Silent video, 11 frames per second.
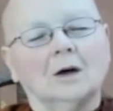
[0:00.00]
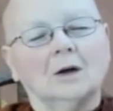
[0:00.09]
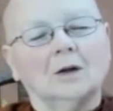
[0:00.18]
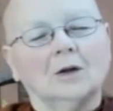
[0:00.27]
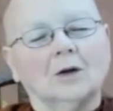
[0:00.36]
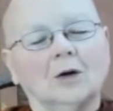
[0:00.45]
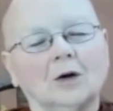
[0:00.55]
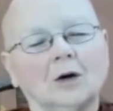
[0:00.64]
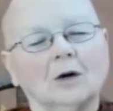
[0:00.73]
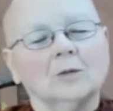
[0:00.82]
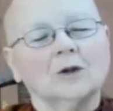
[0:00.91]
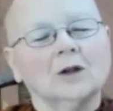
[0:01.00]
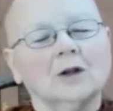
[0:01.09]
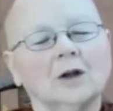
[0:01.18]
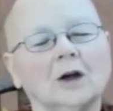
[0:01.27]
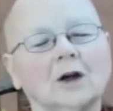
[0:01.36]
the arms and
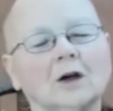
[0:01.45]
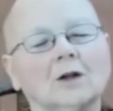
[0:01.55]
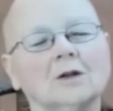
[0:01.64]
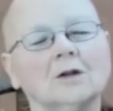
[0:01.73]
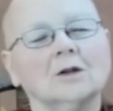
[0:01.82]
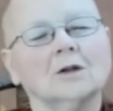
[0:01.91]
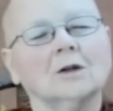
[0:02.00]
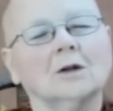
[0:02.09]
the hands,